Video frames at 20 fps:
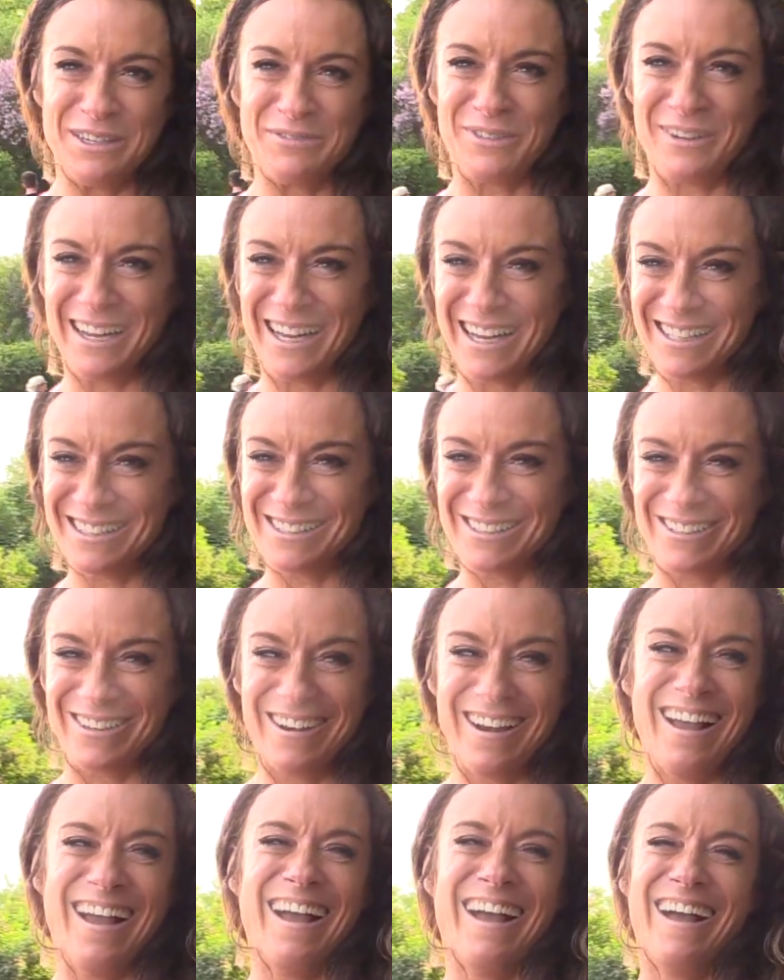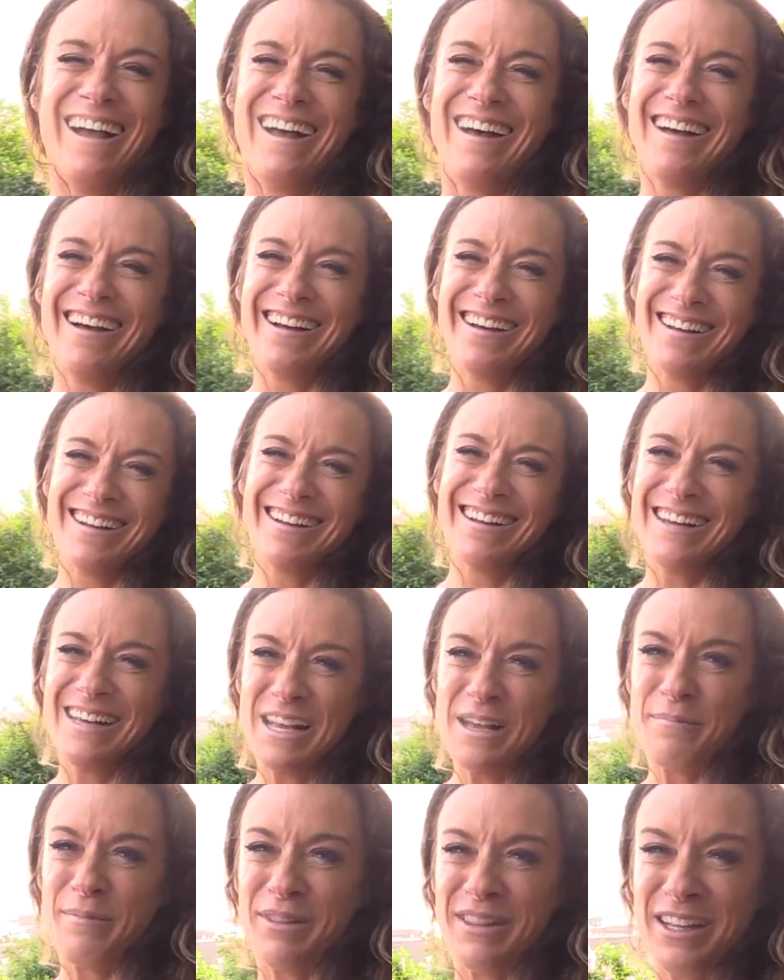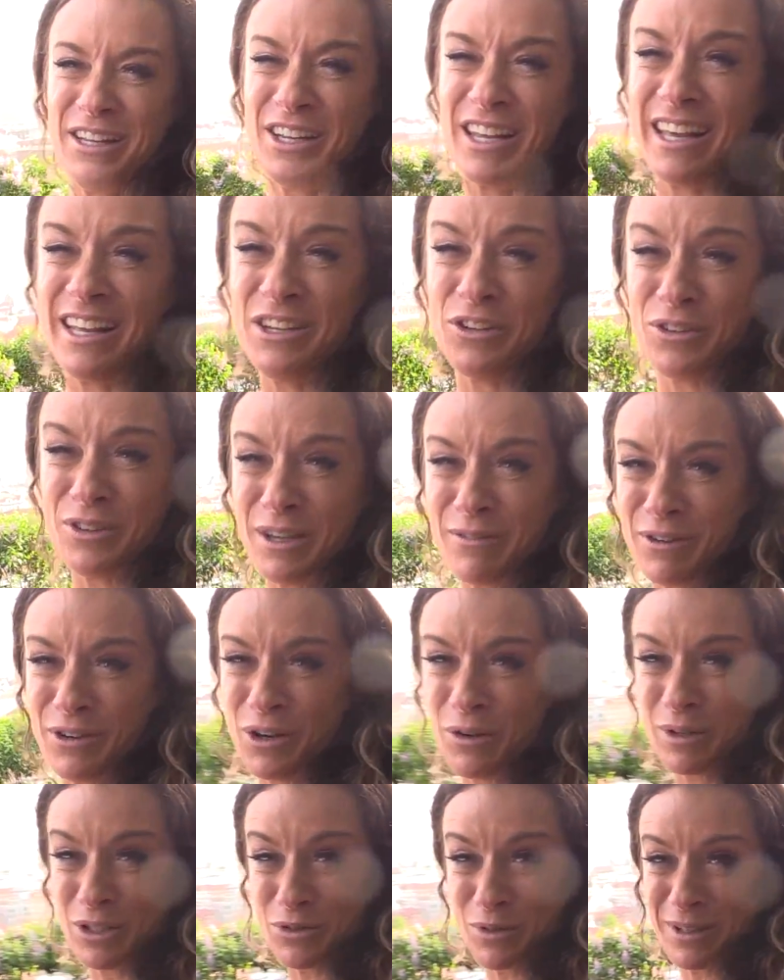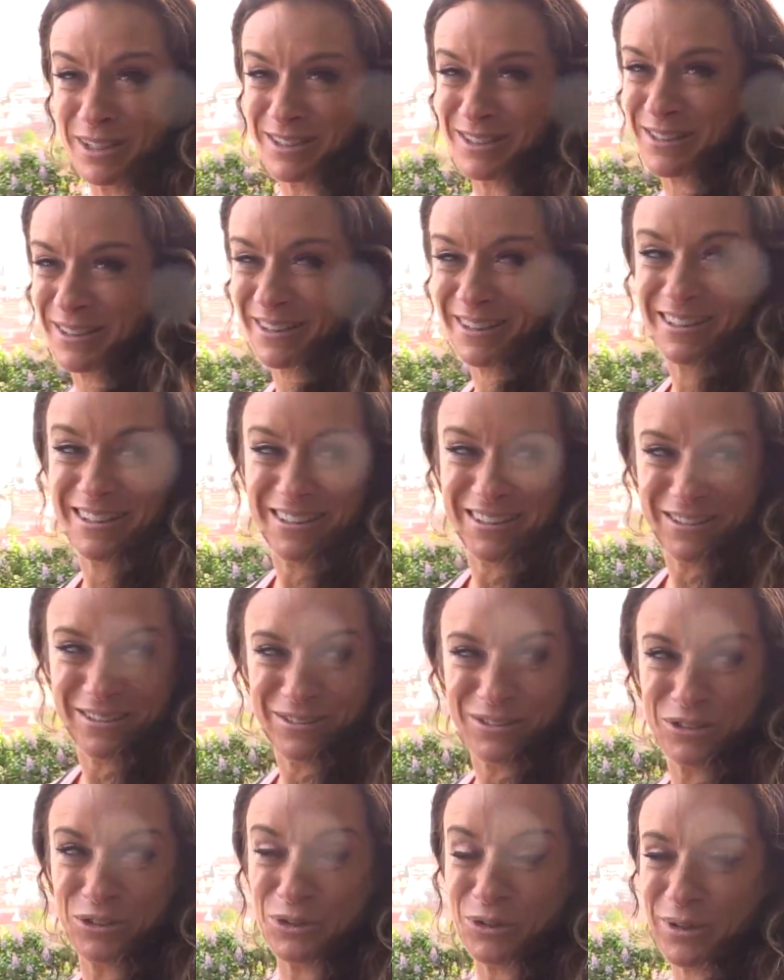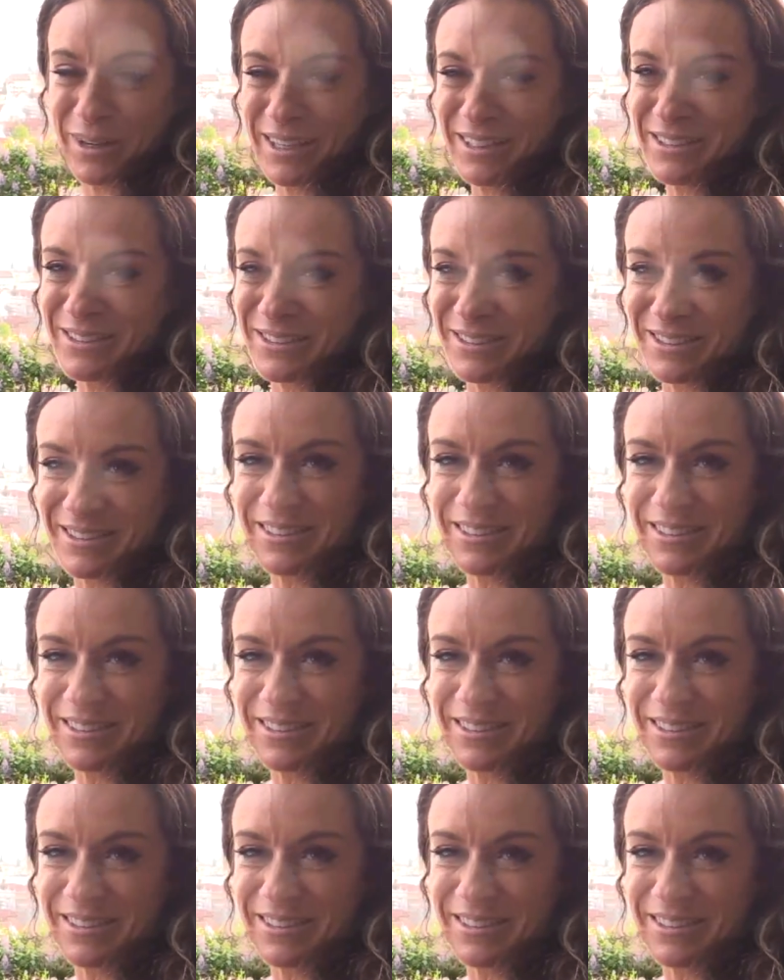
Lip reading: different answer. But then again, you'll never know which one is the true answer.